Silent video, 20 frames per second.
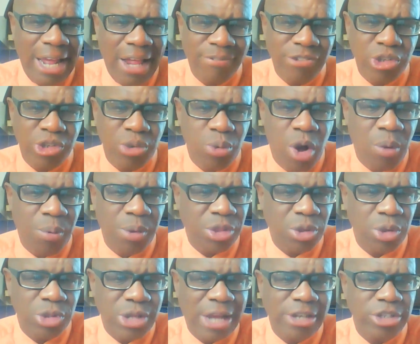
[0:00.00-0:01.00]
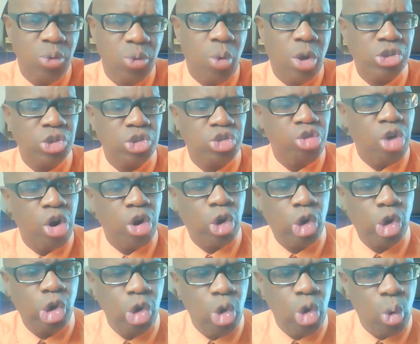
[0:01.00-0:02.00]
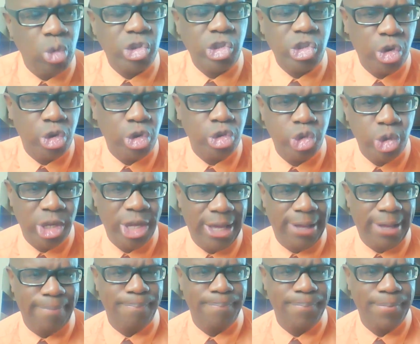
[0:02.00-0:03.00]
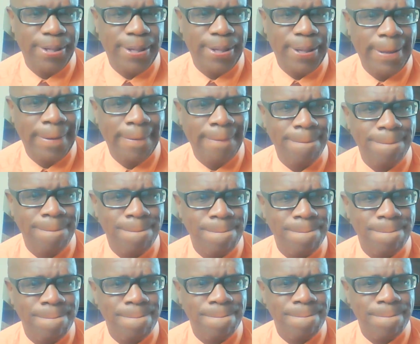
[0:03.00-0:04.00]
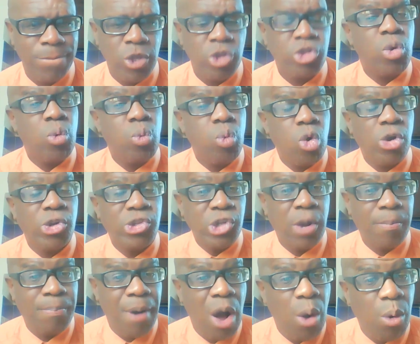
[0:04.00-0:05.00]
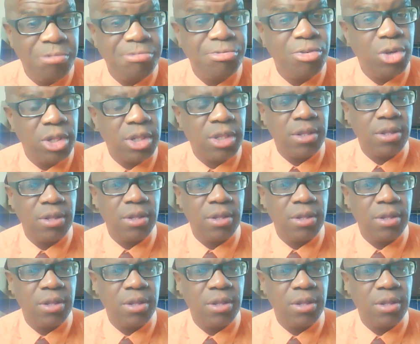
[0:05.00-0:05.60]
helps you to walk with God, and you want to draw closer to Him. So words are powerful.